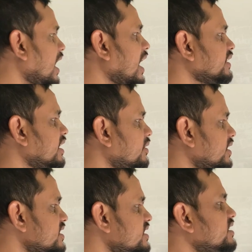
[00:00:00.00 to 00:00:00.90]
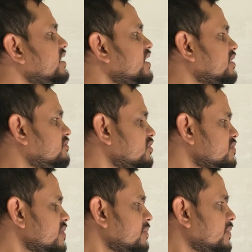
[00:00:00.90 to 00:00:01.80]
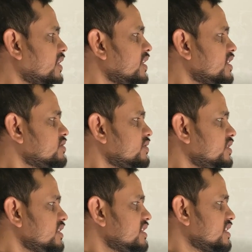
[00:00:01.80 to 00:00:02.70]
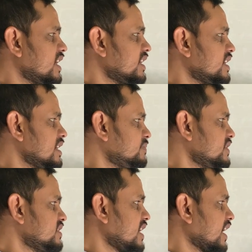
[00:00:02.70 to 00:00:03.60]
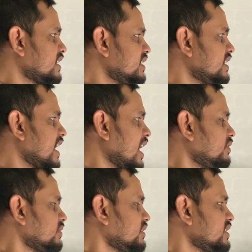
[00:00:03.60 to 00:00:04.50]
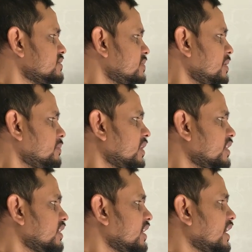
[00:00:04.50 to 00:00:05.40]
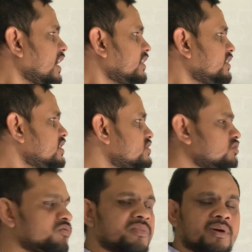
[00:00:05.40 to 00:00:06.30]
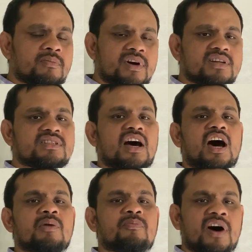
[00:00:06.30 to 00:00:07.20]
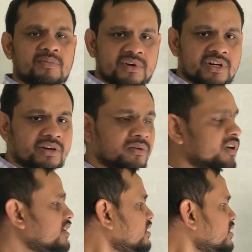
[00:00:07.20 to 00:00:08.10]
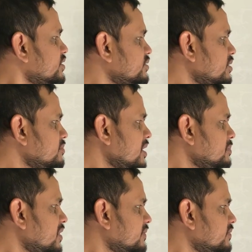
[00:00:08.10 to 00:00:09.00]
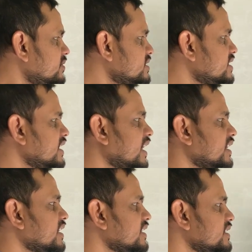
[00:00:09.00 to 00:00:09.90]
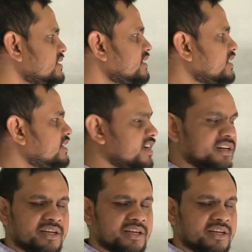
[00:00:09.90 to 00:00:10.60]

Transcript: Other one is direct force member. So this 10 kip is acting along this member, and these two members are perpendicular. So the member force here is 10